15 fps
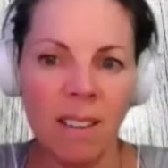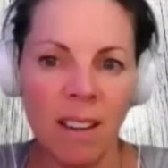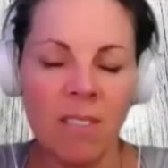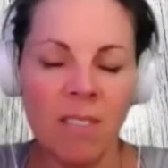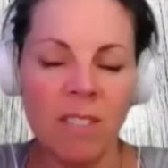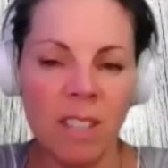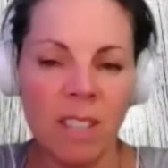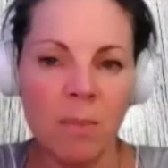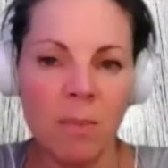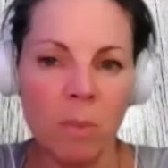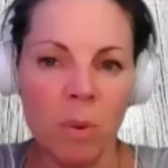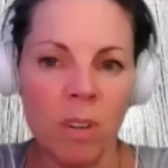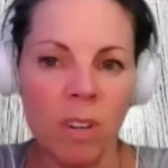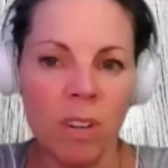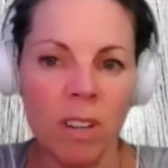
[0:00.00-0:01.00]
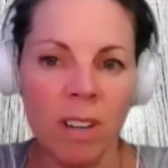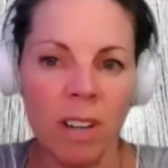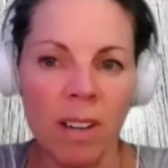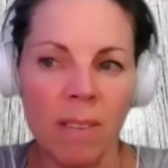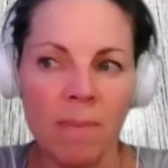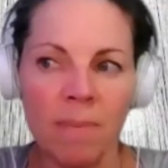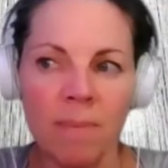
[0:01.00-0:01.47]
I've seen
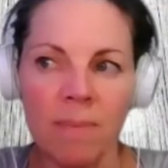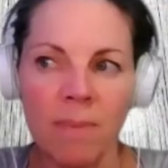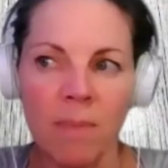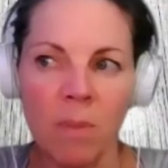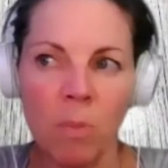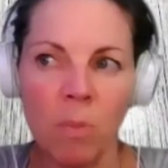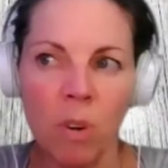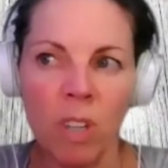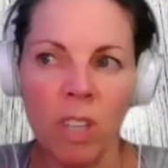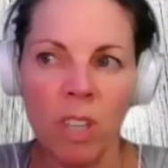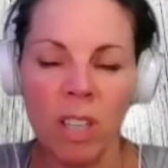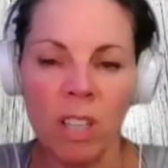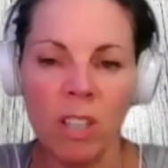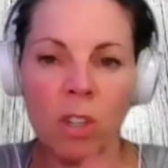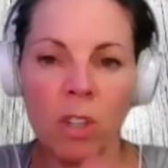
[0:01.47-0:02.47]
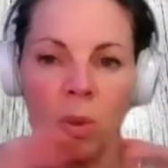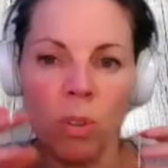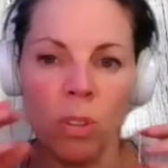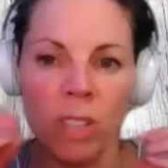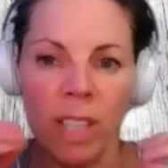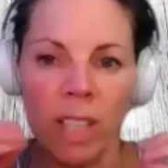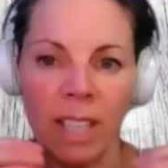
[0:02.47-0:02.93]
more more
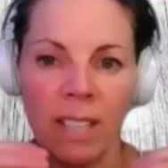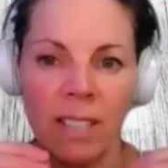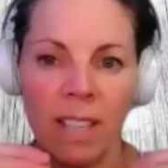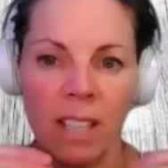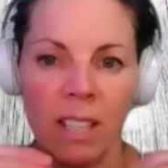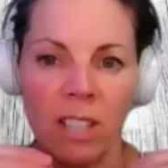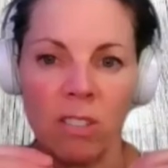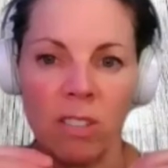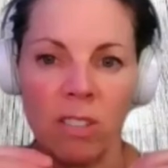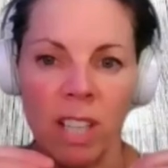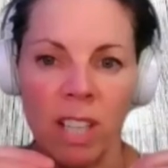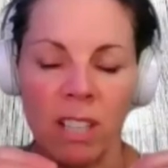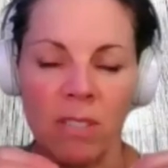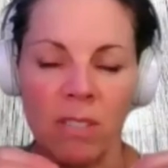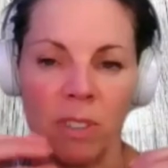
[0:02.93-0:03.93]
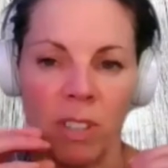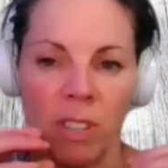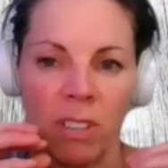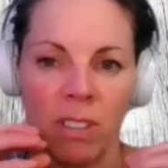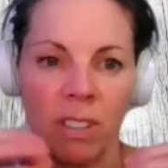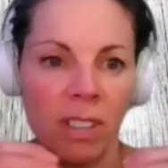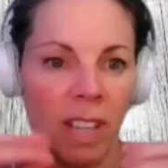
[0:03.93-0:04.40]
cool accessories
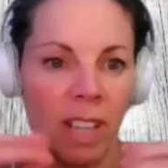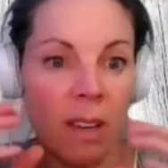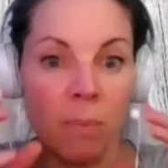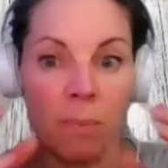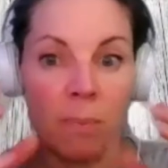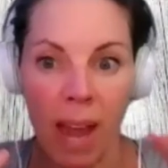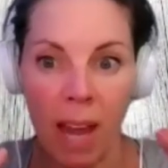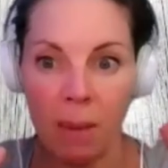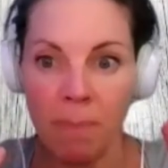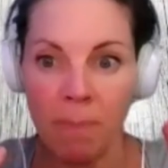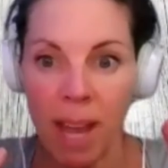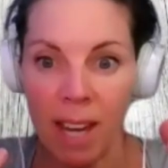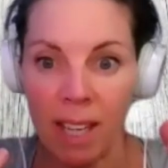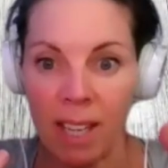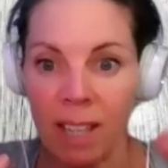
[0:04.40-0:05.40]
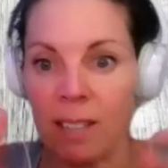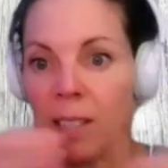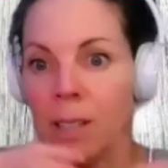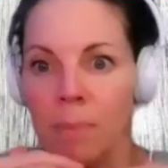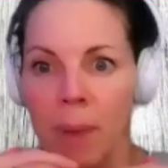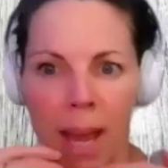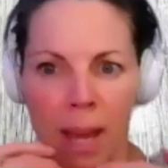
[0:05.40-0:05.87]
for and backpacking,
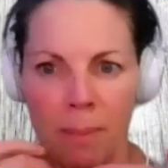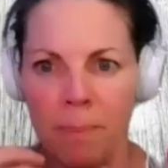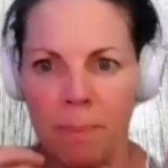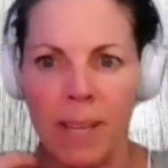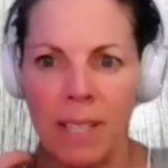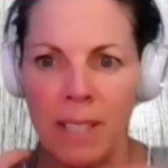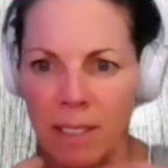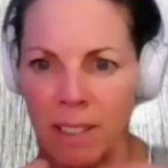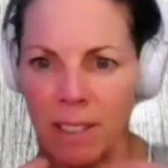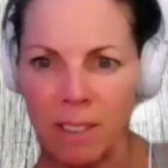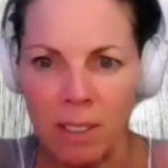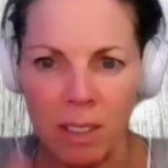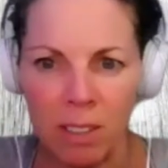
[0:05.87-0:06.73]
like back bicycles,